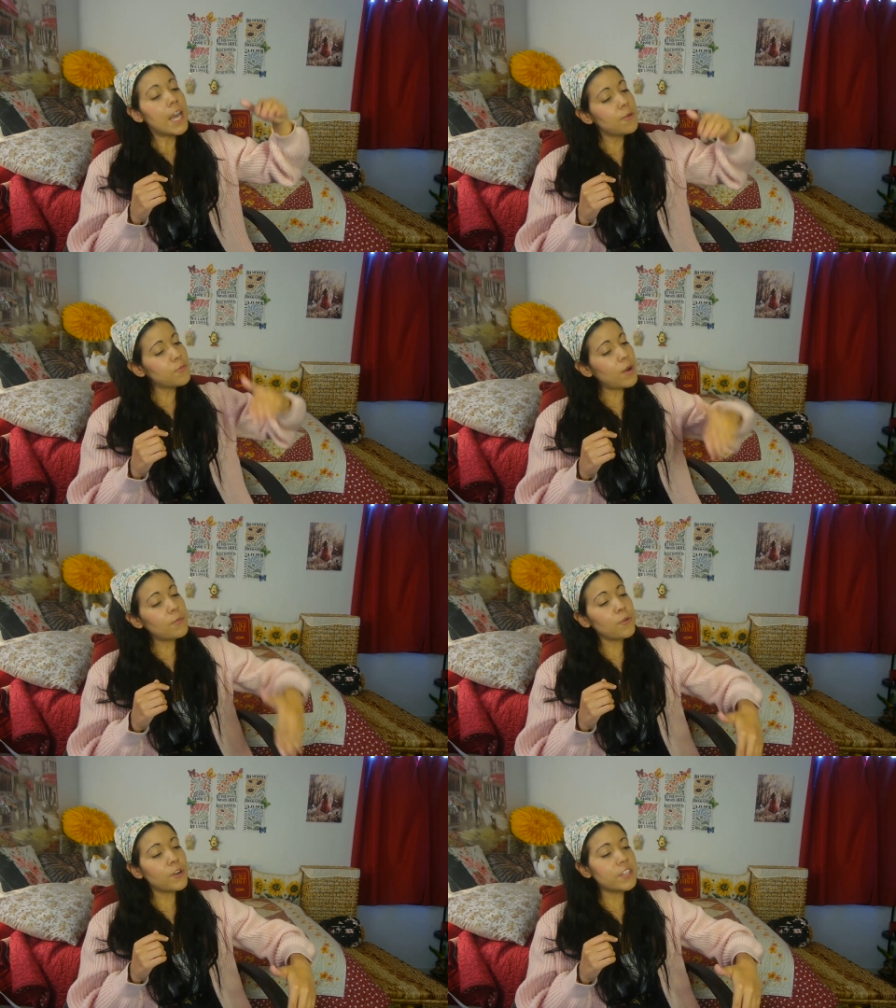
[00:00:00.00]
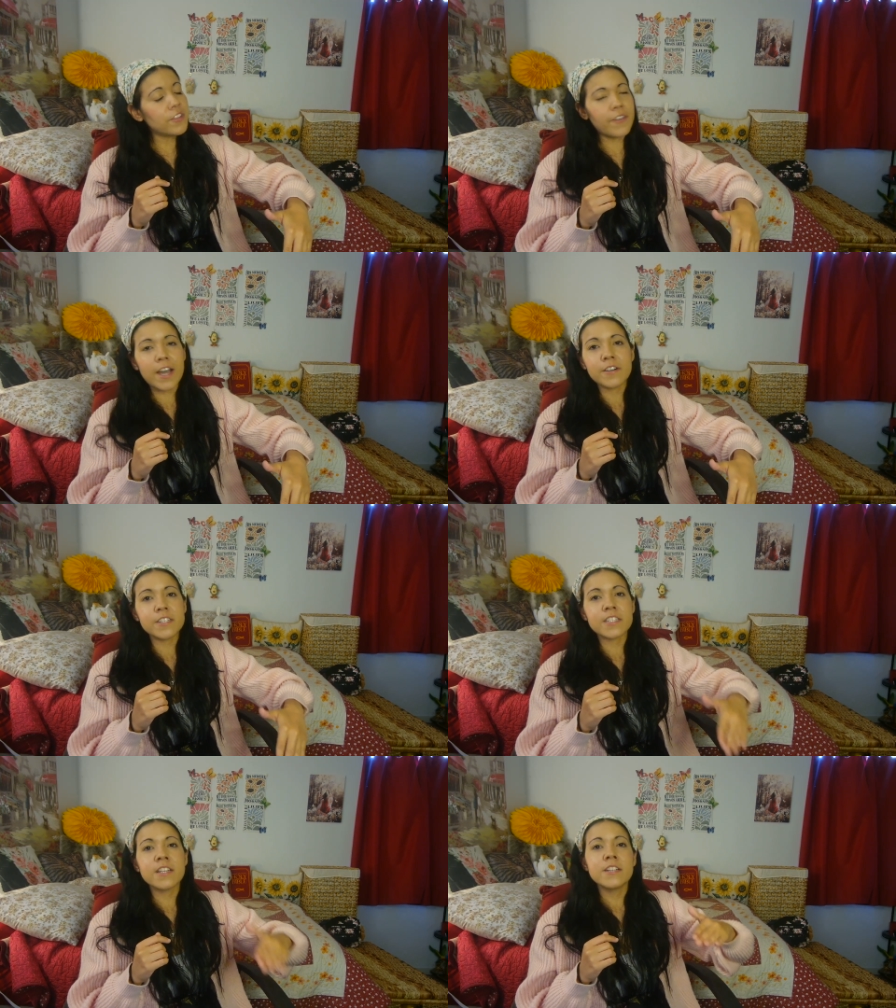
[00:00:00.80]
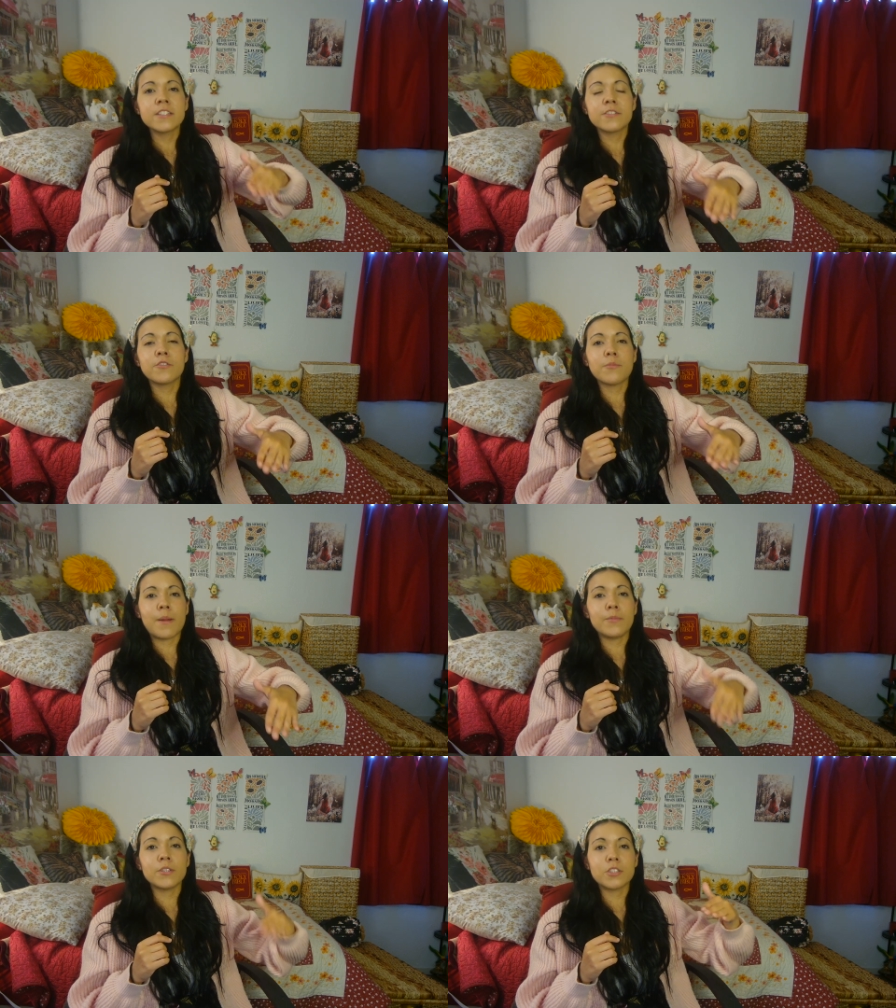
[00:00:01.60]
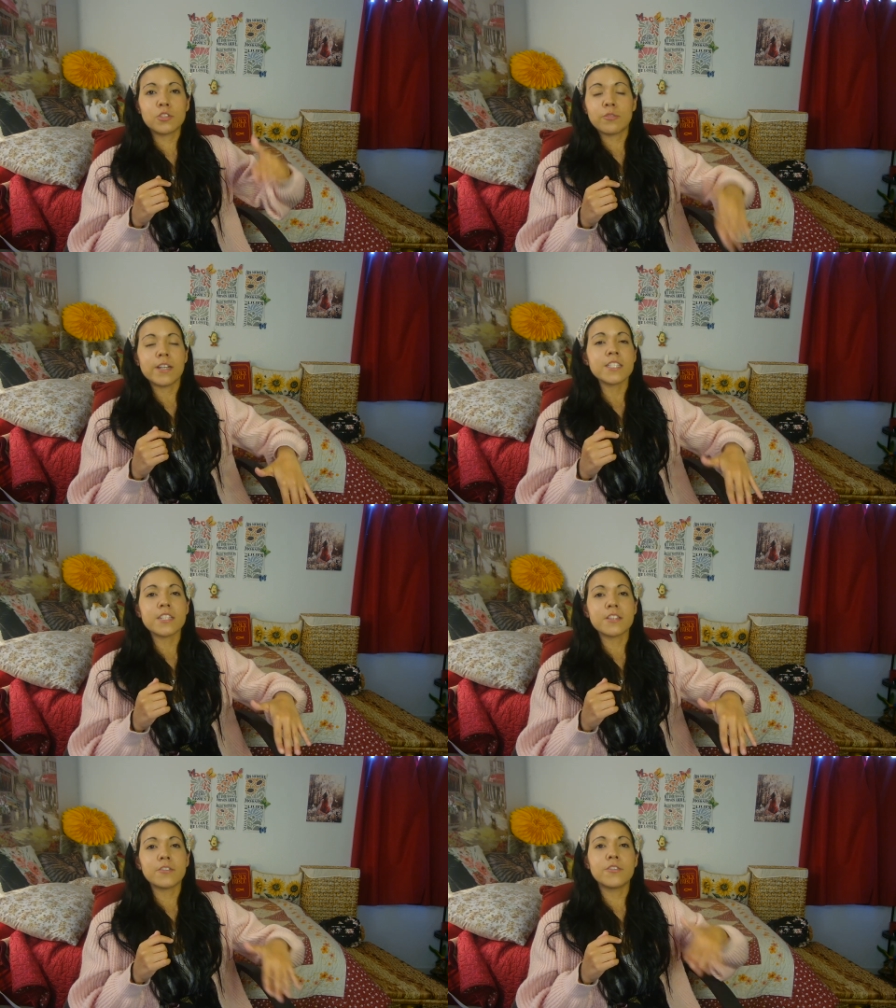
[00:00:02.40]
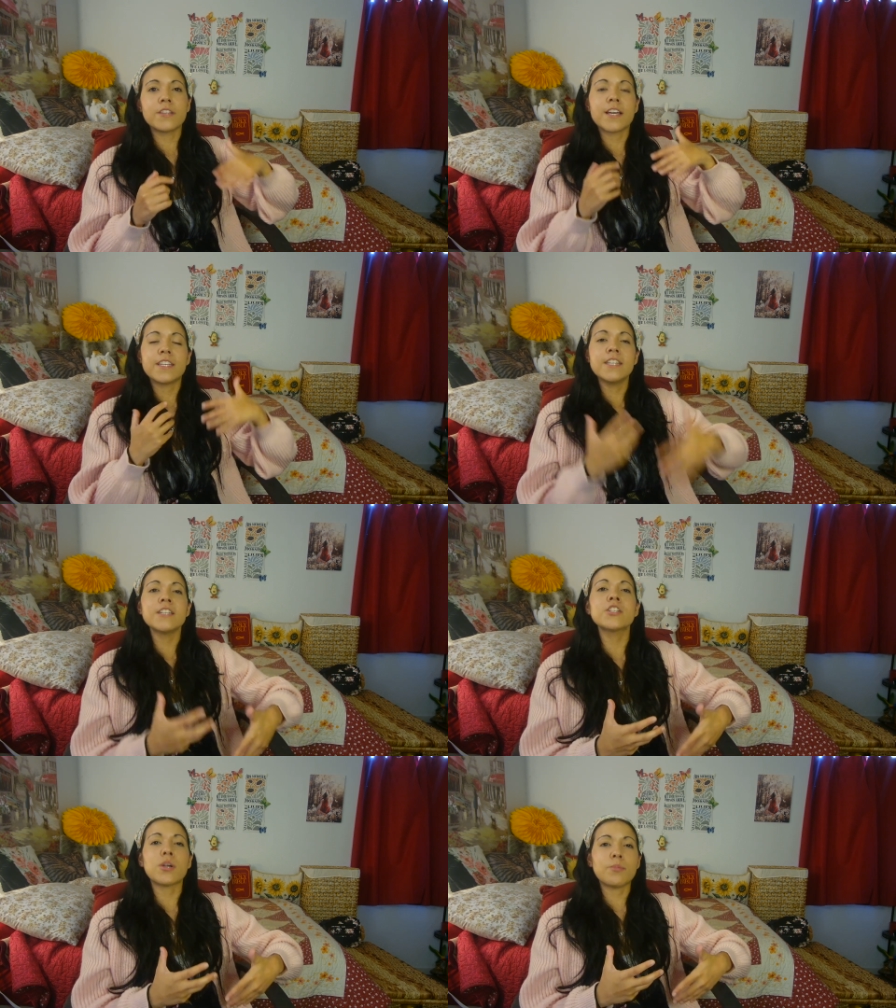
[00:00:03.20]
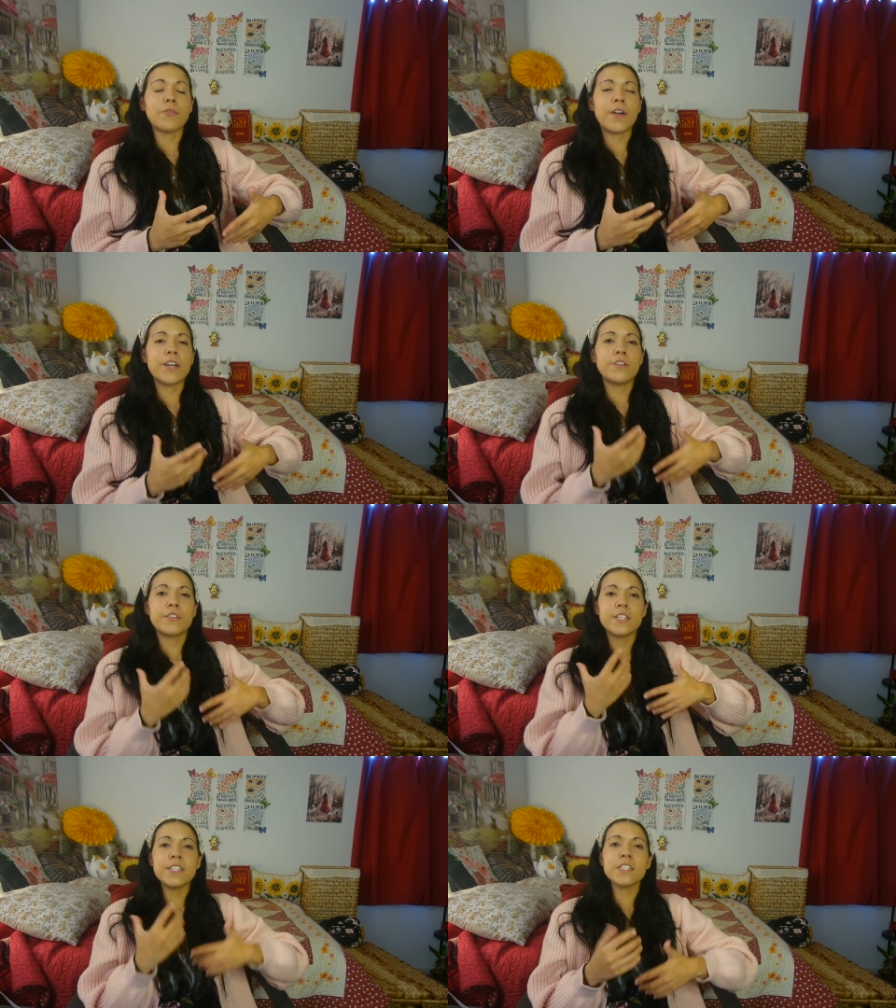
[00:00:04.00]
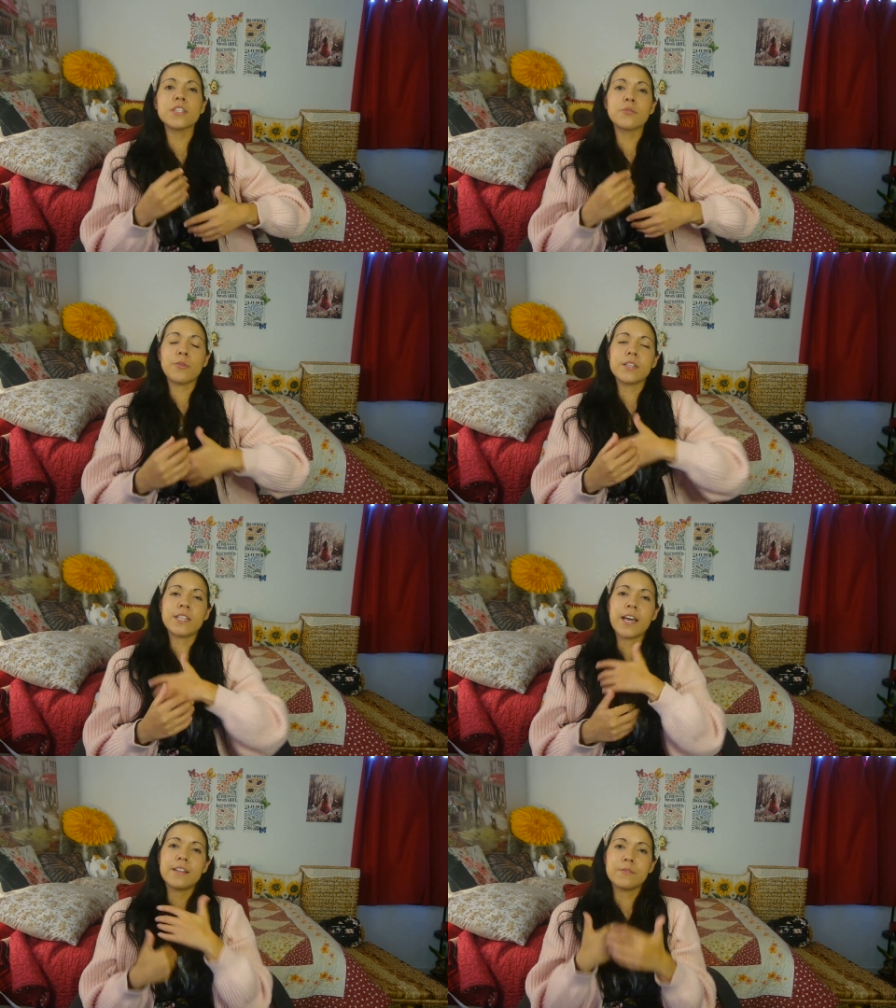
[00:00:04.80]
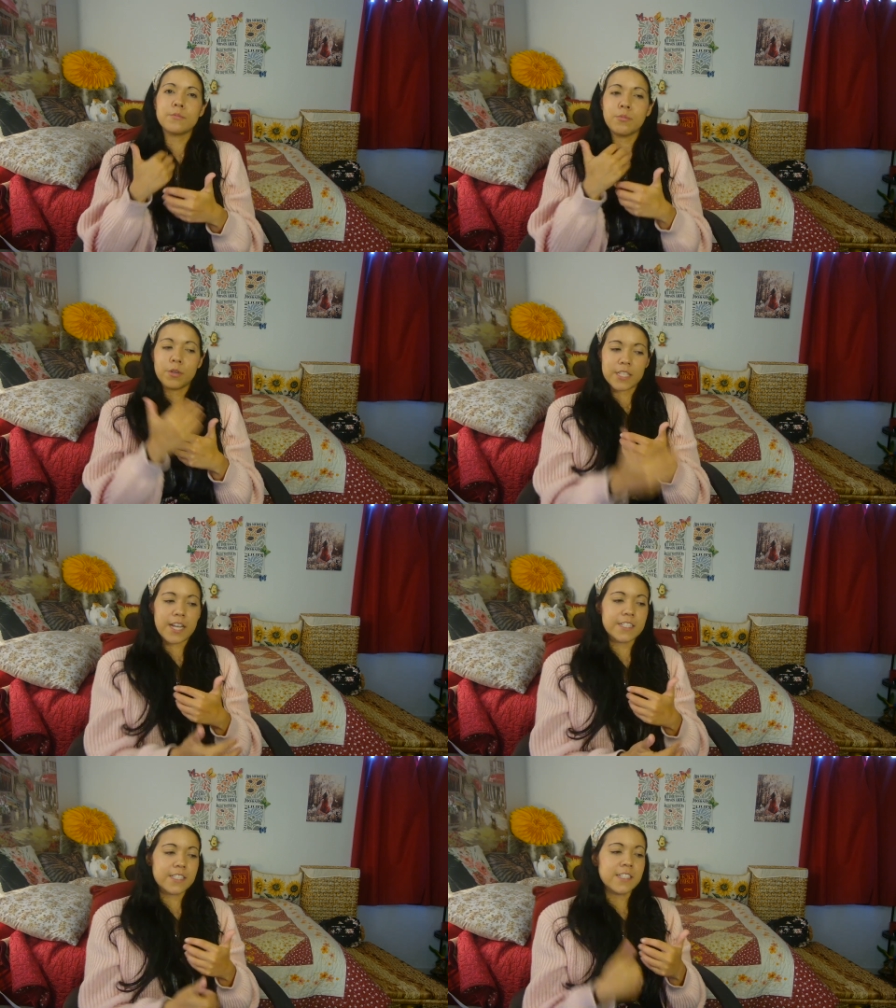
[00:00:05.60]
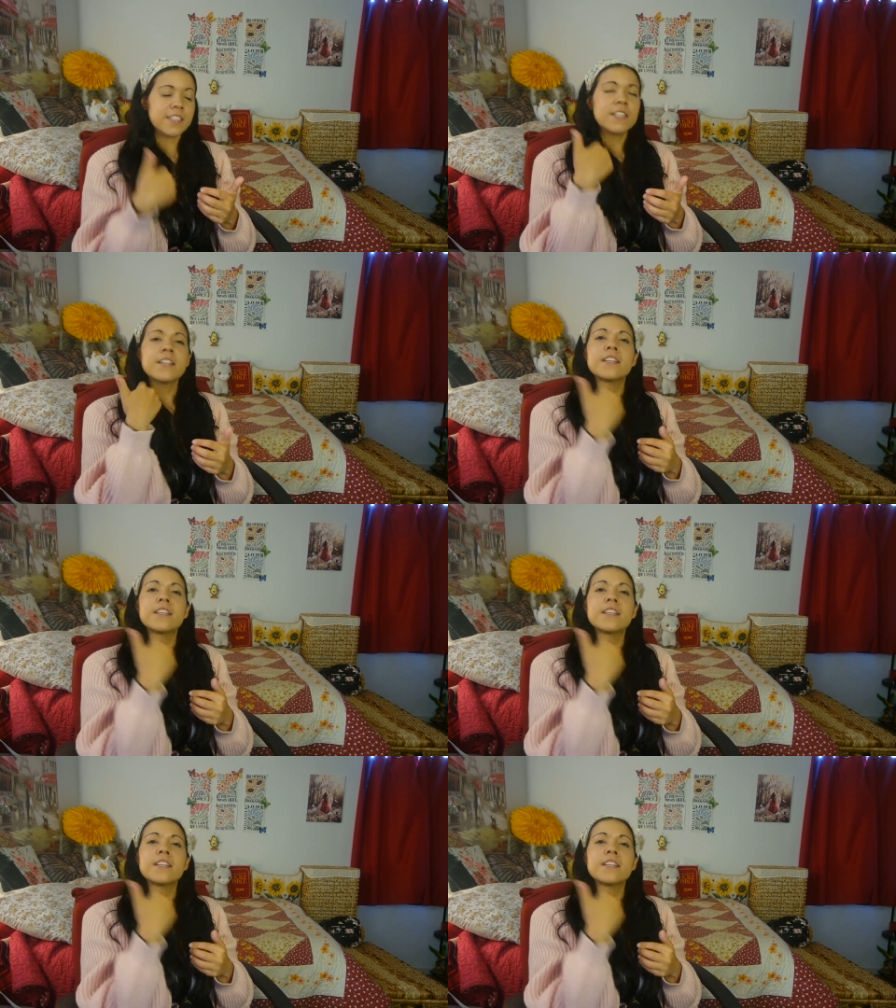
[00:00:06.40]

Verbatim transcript: And when we're in the valleys, to remember to trust in the Lord that He is our provider. He is the one that protects us.